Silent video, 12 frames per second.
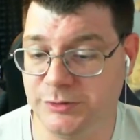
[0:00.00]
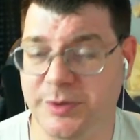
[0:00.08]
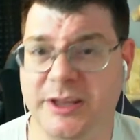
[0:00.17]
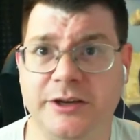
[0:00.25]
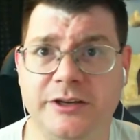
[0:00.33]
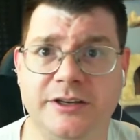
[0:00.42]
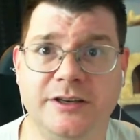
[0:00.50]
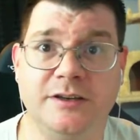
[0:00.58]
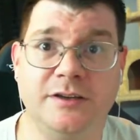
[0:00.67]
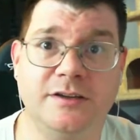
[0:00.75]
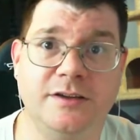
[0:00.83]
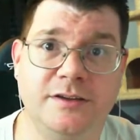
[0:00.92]
will be good.
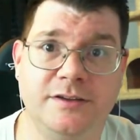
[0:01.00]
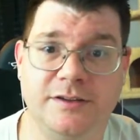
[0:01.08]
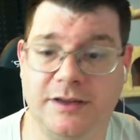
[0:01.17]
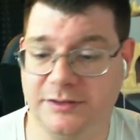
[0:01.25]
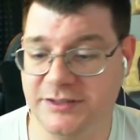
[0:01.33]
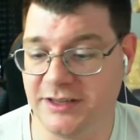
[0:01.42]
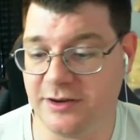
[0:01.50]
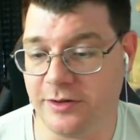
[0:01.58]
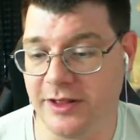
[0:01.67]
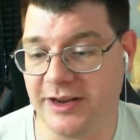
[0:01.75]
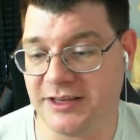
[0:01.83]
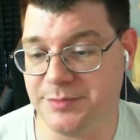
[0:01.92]
I'll take all
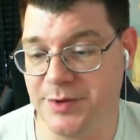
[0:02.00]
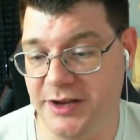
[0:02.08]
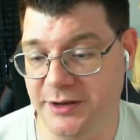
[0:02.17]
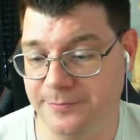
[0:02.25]
that XP.